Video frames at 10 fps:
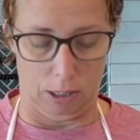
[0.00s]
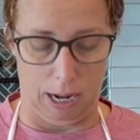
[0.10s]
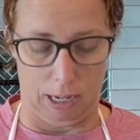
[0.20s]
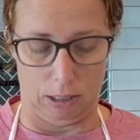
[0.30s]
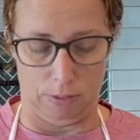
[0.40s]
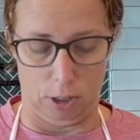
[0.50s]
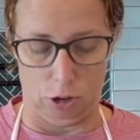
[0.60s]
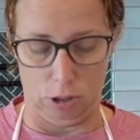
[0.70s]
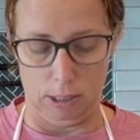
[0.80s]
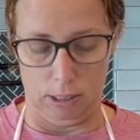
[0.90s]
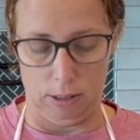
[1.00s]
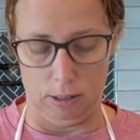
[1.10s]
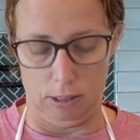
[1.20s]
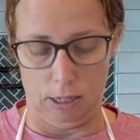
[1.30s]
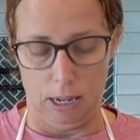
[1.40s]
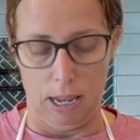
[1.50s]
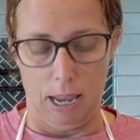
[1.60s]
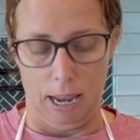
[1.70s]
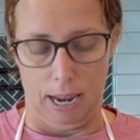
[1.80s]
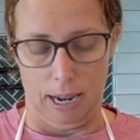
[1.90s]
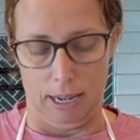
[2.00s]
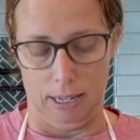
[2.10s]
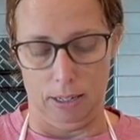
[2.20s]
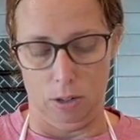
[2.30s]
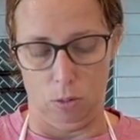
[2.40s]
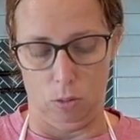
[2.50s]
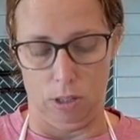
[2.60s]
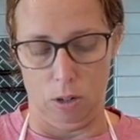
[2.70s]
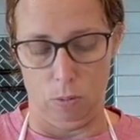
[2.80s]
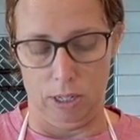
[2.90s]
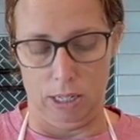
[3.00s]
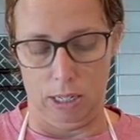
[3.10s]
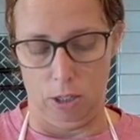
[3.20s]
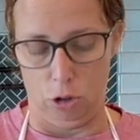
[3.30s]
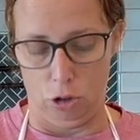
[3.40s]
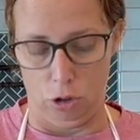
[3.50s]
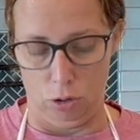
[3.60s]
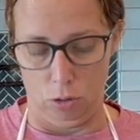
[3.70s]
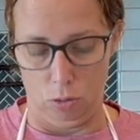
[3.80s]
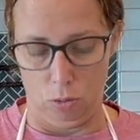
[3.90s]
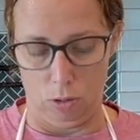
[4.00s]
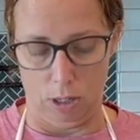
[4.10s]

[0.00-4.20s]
to activate your yeast. And then we need 2